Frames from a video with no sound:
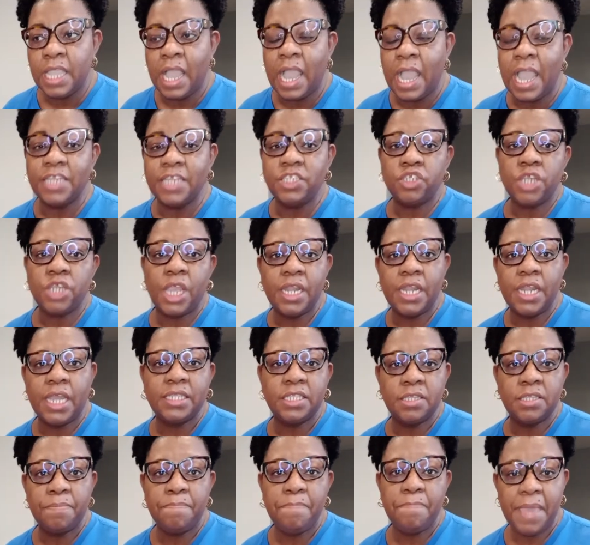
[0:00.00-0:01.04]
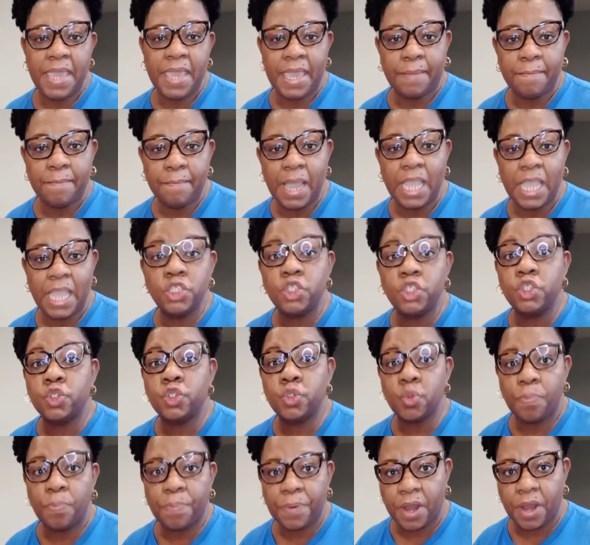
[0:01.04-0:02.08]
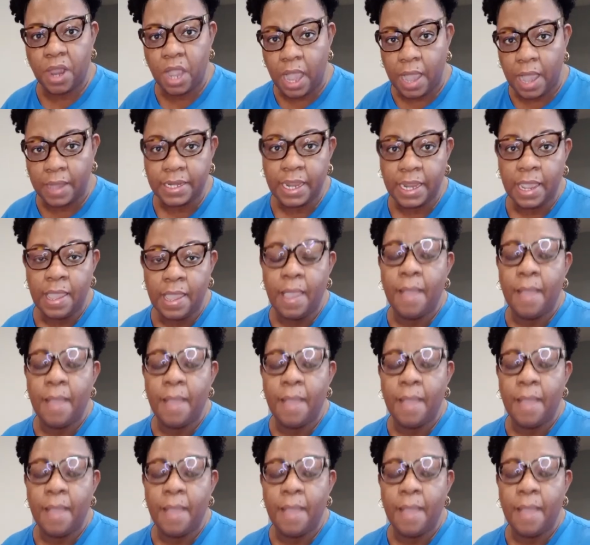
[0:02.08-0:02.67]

I try not to make mine super hot,